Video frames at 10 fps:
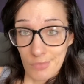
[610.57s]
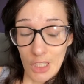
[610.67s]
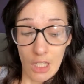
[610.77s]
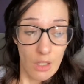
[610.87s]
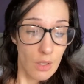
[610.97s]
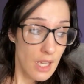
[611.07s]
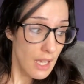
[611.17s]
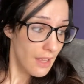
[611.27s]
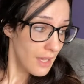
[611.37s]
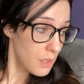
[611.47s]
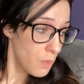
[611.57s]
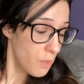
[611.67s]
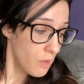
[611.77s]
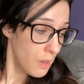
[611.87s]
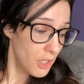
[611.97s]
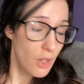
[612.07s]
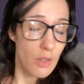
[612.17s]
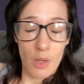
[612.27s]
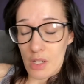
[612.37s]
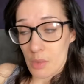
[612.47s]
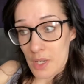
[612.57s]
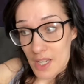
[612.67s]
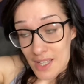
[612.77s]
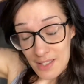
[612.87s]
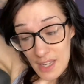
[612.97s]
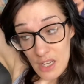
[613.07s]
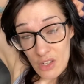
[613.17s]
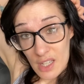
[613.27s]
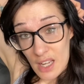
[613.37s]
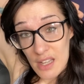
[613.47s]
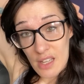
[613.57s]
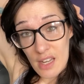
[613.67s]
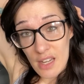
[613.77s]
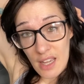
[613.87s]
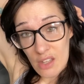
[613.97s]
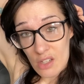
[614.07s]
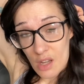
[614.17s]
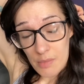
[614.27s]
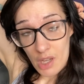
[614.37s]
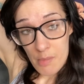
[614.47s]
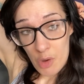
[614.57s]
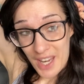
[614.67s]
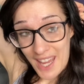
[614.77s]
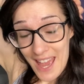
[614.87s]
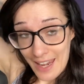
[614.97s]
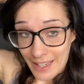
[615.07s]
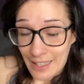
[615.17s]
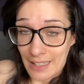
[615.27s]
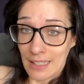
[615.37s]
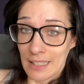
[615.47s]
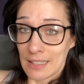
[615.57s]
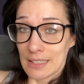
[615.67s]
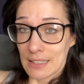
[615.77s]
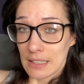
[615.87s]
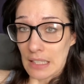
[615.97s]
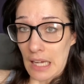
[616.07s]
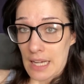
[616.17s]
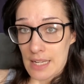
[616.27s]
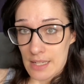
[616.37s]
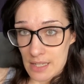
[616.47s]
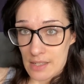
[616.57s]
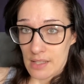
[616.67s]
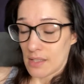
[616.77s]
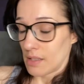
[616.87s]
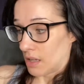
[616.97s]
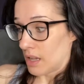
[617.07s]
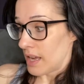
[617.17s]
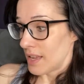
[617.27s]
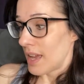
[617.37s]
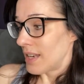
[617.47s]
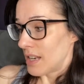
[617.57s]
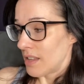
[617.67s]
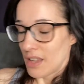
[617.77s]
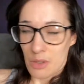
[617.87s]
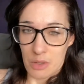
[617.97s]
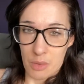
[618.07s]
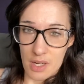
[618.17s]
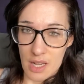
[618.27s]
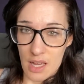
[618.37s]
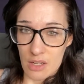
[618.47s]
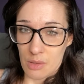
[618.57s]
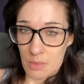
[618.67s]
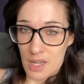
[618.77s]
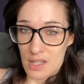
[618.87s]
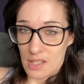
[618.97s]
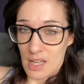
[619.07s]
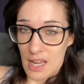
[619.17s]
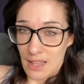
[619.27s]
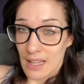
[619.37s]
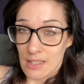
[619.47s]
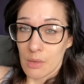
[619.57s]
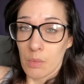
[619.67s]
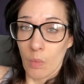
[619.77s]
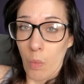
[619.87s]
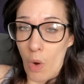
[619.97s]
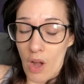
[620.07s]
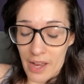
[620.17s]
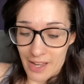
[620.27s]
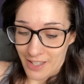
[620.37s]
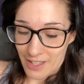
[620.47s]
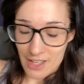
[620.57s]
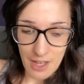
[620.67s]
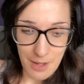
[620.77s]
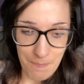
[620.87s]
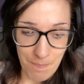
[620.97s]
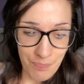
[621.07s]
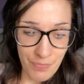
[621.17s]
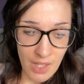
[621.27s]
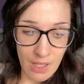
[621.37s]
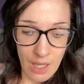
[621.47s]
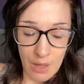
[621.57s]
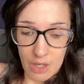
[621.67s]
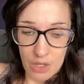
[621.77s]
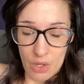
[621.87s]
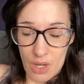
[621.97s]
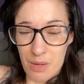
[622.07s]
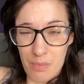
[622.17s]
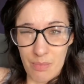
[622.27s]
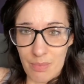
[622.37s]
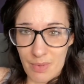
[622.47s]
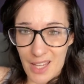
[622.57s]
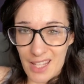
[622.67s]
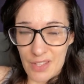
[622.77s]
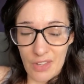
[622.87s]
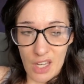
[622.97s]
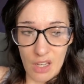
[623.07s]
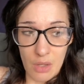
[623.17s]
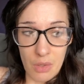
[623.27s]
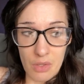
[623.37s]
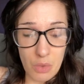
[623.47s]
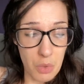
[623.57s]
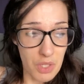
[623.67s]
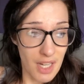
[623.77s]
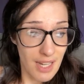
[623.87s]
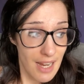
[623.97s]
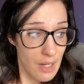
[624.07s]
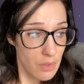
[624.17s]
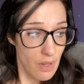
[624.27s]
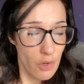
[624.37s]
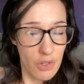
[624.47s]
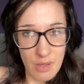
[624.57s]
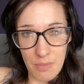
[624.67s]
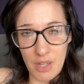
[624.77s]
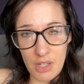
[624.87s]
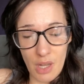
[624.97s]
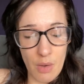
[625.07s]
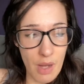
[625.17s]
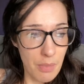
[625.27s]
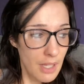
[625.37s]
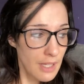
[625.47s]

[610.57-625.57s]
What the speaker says: So yeah, that's what we're up to. So I just wanted to say, just in case I didn't get the time to come on again and I add anything else to our day, I just wanted to say that's why I'm going to try and get this video sorted now, so I've got something to go up.